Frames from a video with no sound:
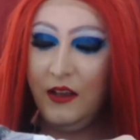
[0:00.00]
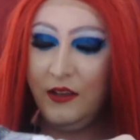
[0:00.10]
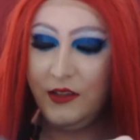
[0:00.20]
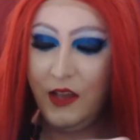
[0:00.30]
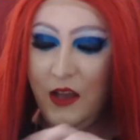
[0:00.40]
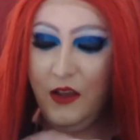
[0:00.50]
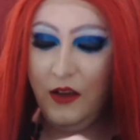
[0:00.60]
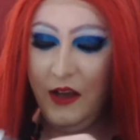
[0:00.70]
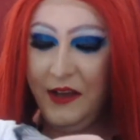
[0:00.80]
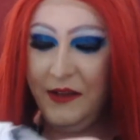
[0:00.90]

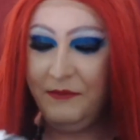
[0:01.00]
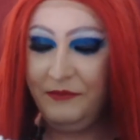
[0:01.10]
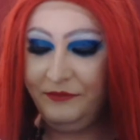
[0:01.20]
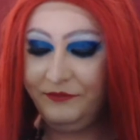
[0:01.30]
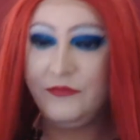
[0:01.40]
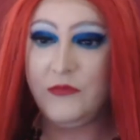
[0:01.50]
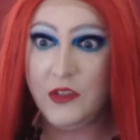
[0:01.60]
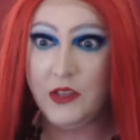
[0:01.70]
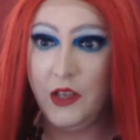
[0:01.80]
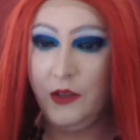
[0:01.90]
So
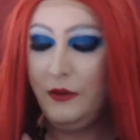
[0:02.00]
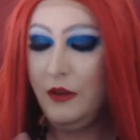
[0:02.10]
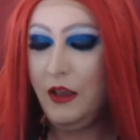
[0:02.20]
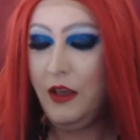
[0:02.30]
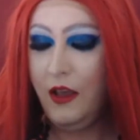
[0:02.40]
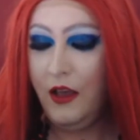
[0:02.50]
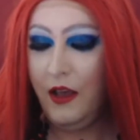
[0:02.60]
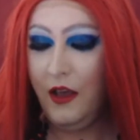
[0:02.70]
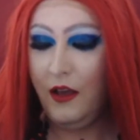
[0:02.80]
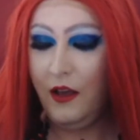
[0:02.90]
so
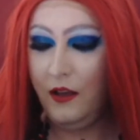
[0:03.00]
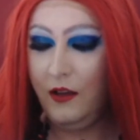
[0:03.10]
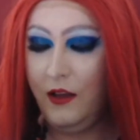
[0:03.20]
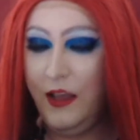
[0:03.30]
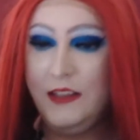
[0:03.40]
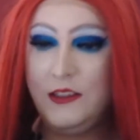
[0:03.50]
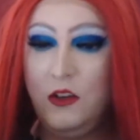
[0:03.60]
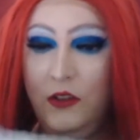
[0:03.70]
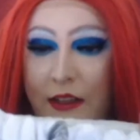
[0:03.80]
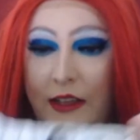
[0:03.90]
it's
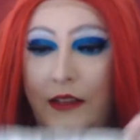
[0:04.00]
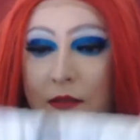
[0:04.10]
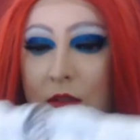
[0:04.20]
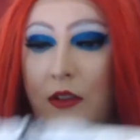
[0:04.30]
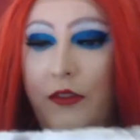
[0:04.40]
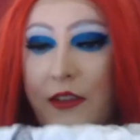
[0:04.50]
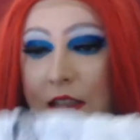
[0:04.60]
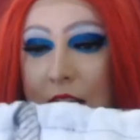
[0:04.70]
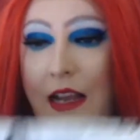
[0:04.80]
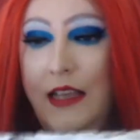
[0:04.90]
got the
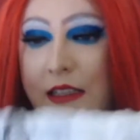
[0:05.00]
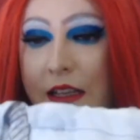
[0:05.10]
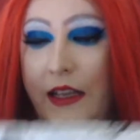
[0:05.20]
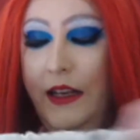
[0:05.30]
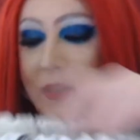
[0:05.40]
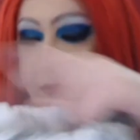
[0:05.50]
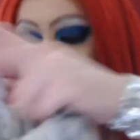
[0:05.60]
obviously elastic in it,